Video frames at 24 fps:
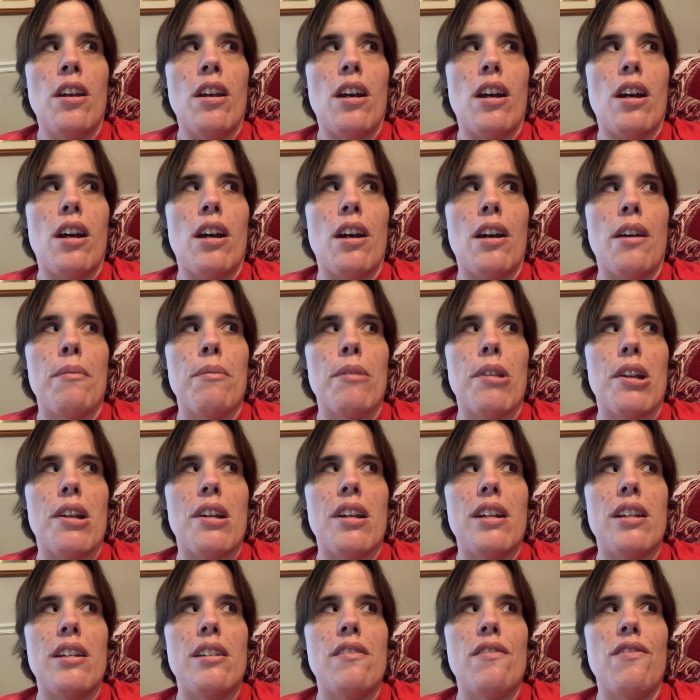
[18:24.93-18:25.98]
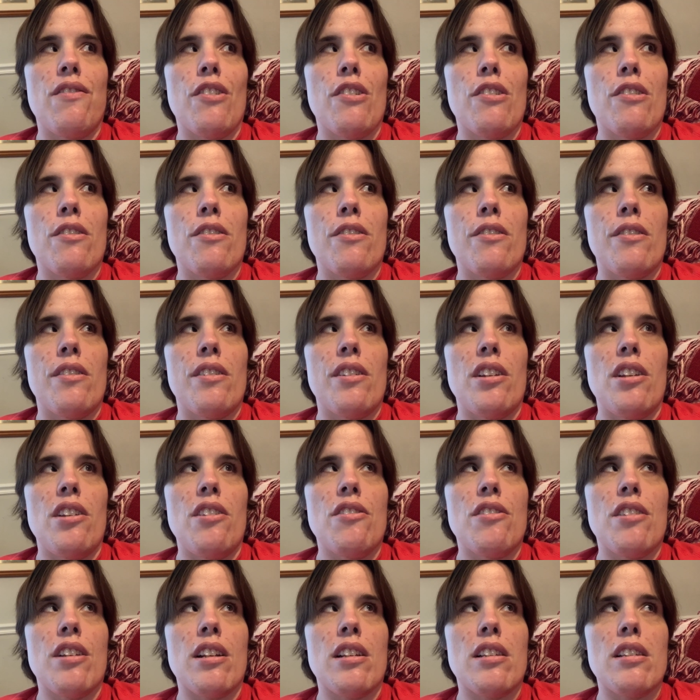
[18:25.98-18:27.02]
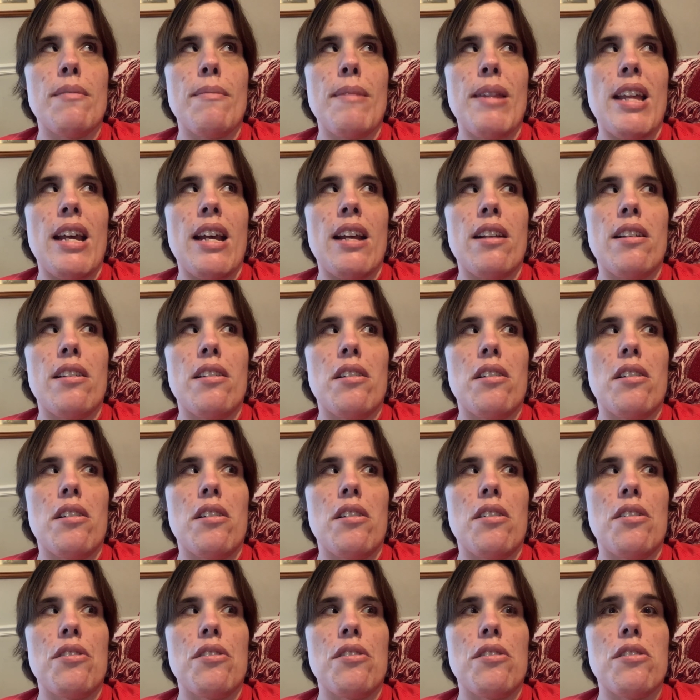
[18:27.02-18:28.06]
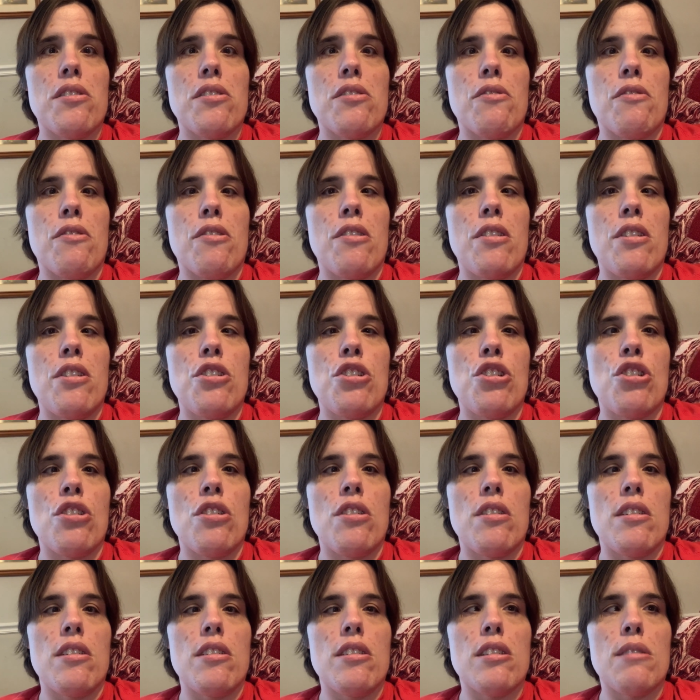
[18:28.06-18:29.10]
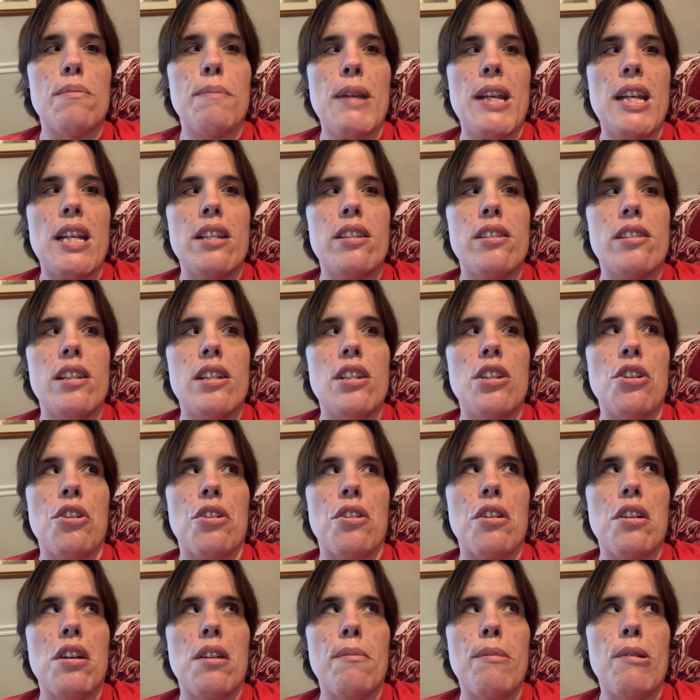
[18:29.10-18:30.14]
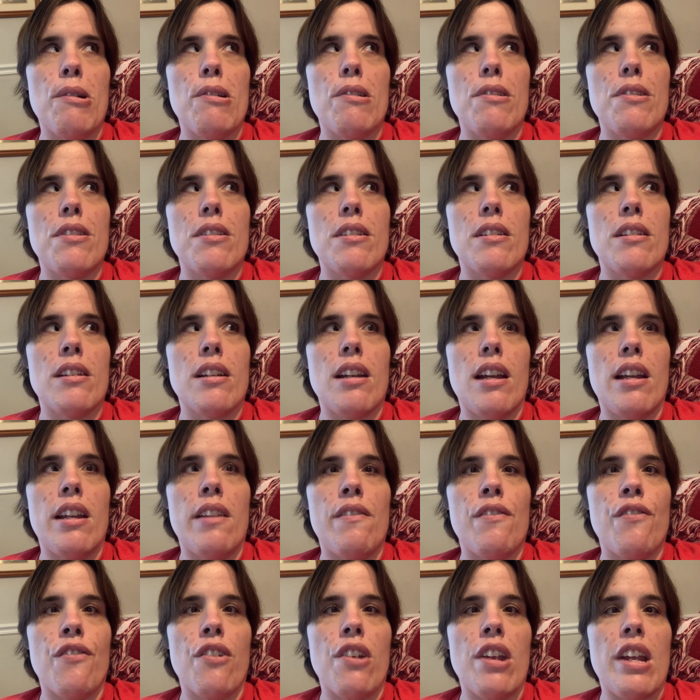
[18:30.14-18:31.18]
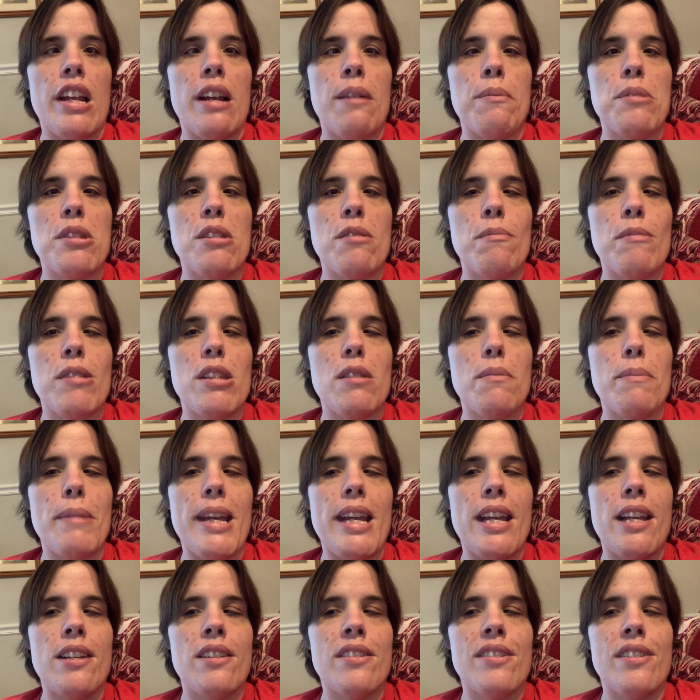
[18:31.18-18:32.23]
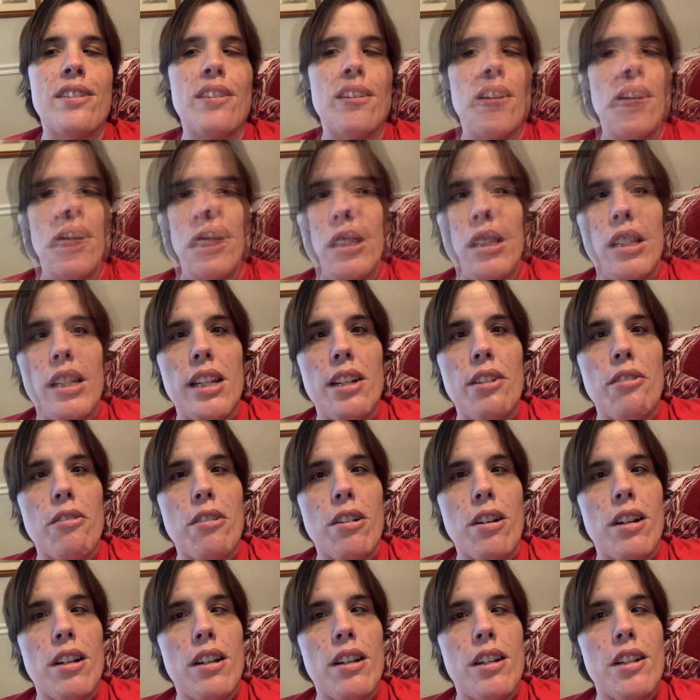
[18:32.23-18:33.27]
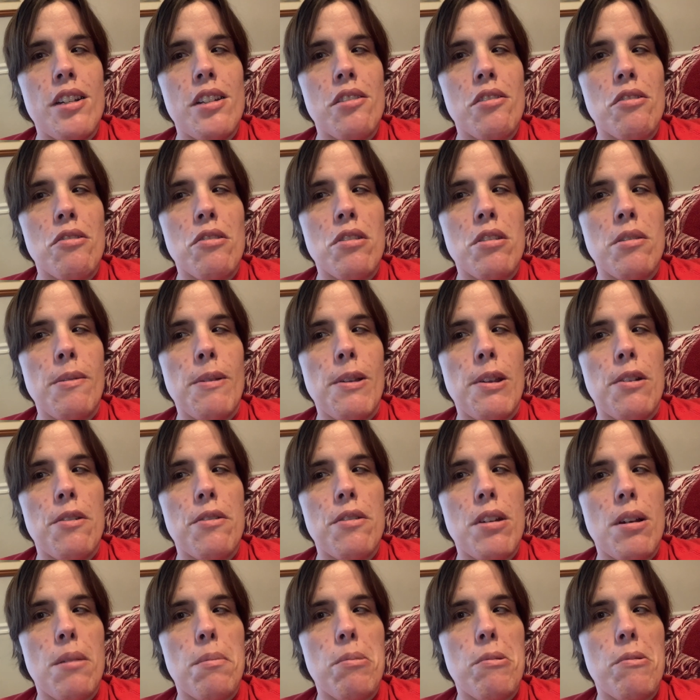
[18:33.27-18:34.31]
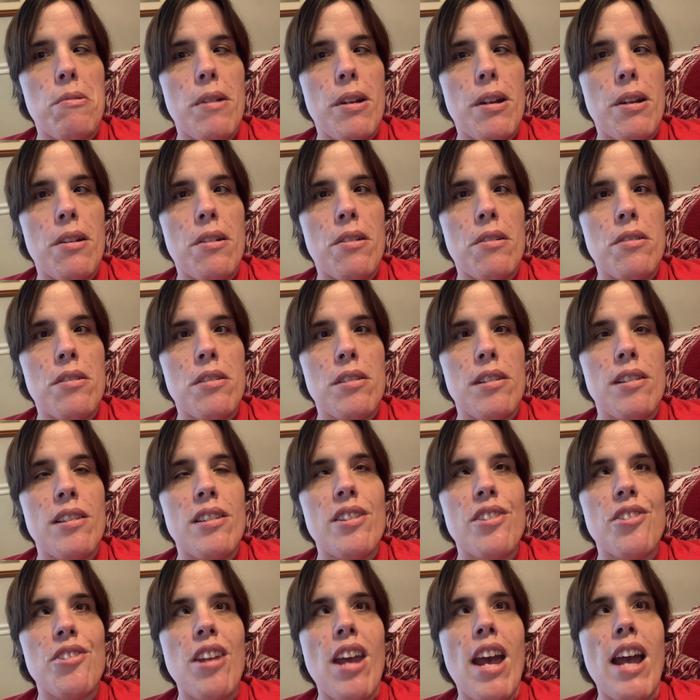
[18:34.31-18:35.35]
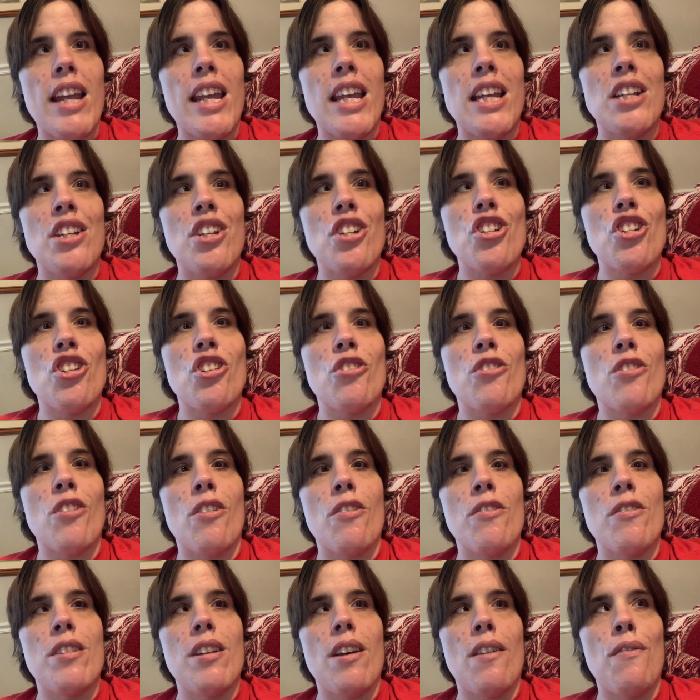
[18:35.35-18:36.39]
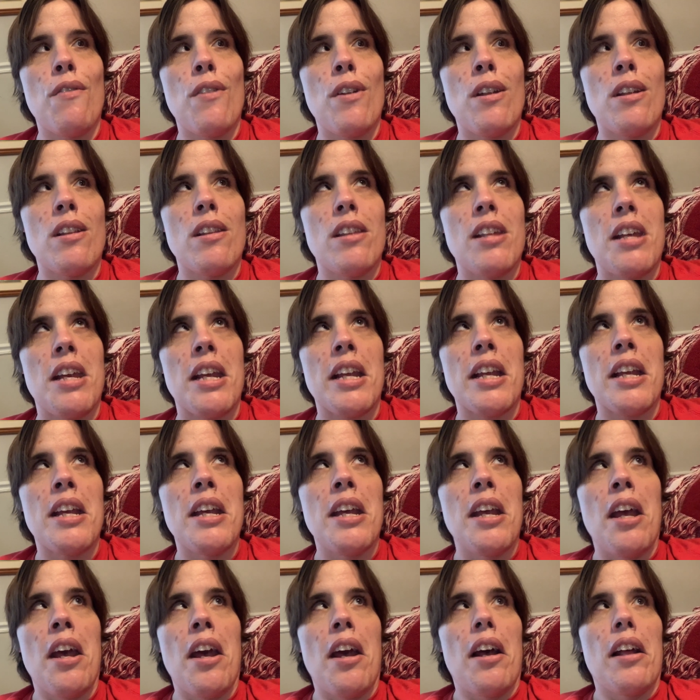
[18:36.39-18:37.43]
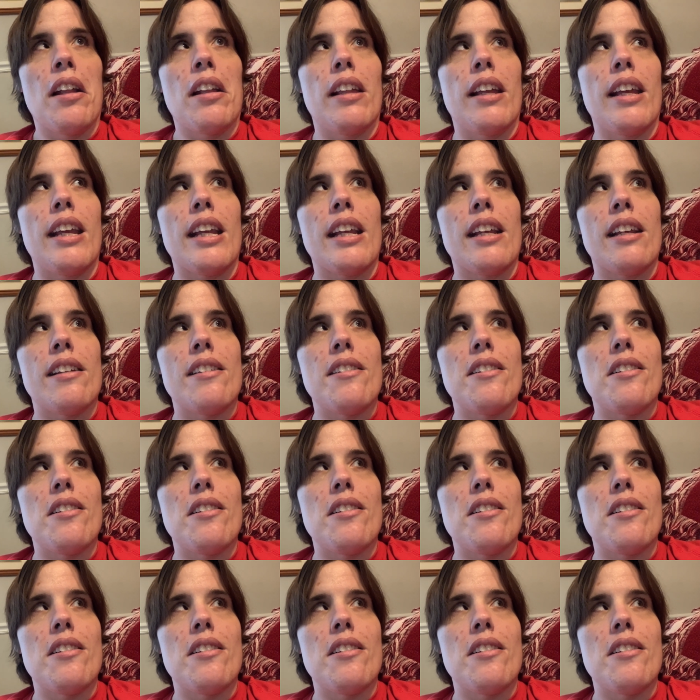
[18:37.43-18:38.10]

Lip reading: They're good for using some of that storage space in your cupboards and kind of freeing up some space. Lid organizers for your Tupperwares, and stacking dishes are a definite thing. Like,